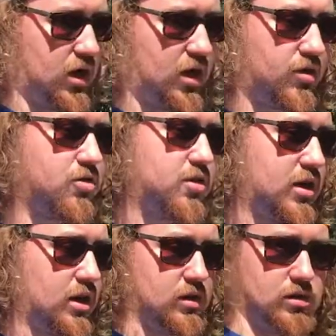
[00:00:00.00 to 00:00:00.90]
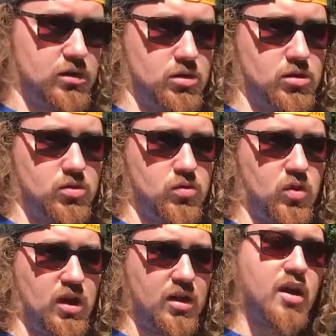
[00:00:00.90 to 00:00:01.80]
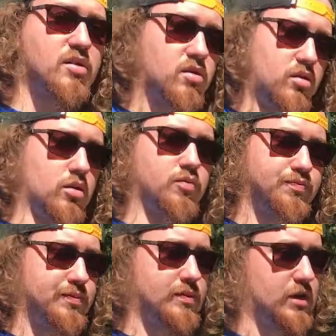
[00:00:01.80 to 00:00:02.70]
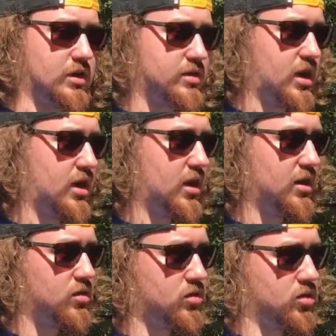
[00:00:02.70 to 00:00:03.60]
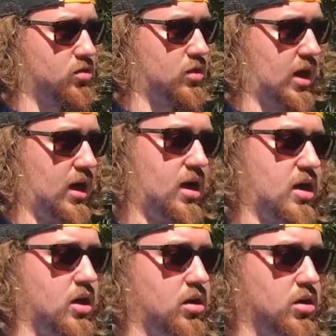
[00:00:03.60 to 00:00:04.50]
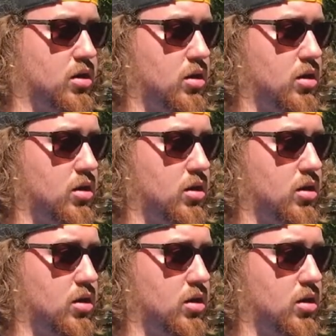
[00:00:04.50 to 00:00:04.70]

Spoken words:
Another thing is, what I like to do is I like to hang